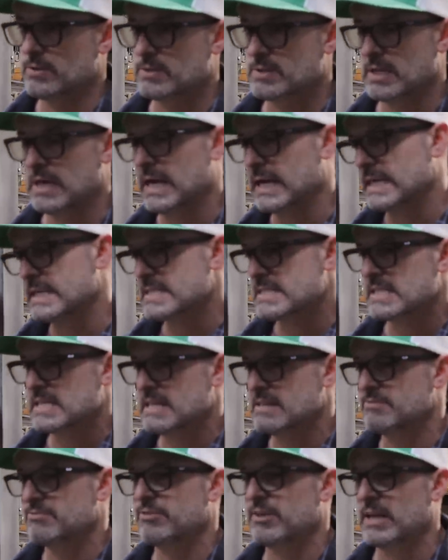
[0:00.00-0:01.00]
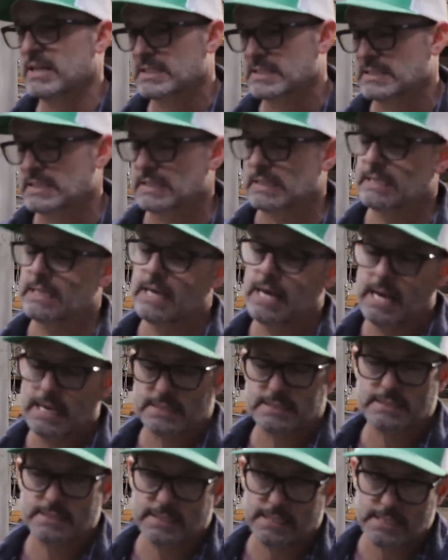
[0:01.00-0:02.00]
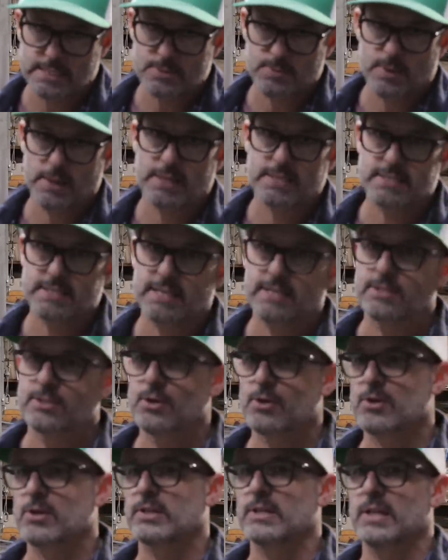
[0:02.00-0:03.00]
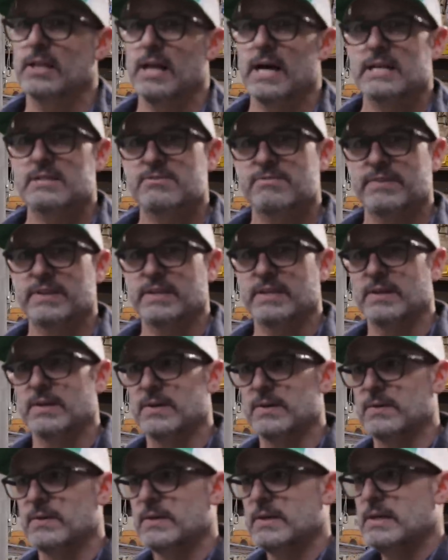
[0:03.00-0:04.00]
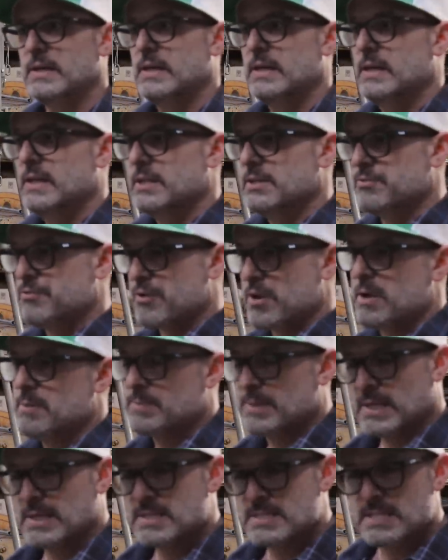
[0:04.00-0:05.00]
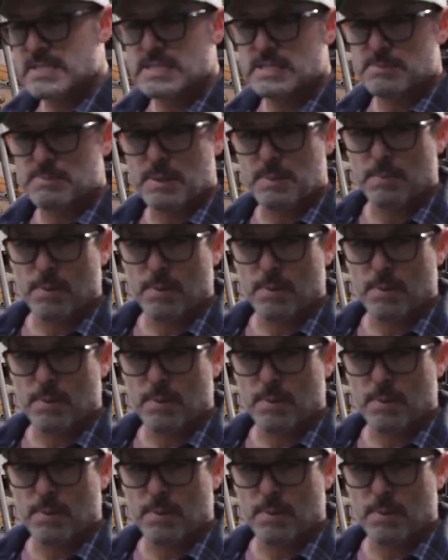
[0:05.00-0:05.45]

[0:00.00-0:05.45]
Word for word: and said I can see it flexing yes and that's why I said during the last video the frame does need to be